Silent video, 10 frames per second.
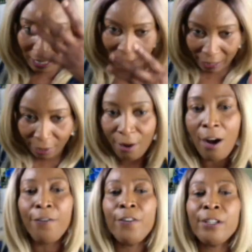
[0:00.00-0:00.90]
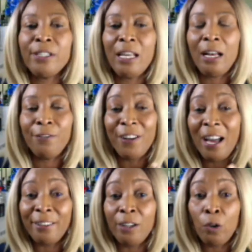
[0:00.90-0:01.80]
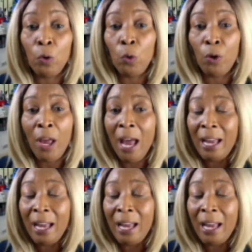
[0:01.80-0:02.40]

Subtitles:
take care of herself on a whole.